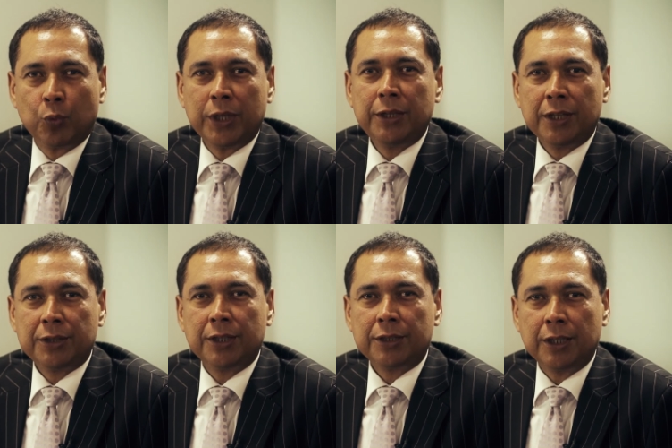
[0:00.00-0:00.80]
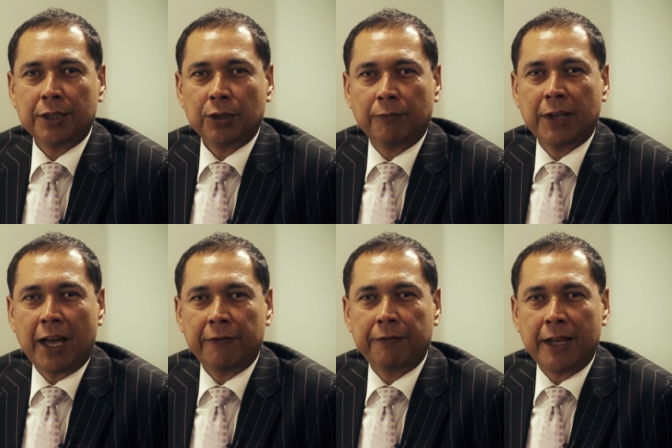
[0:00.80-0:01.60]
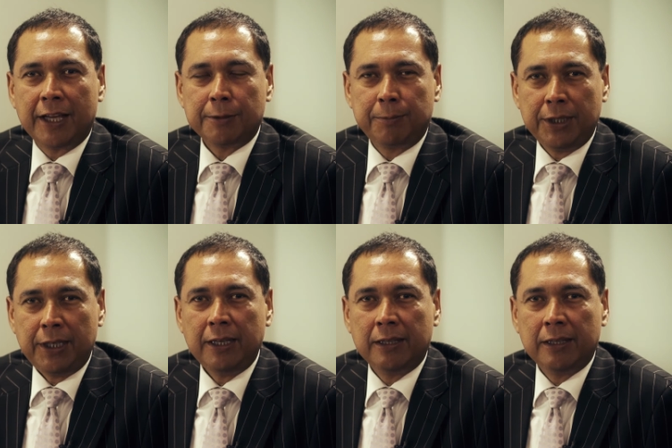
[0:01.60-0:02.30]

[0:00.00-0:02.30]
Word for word: With the assistance of GAF SP,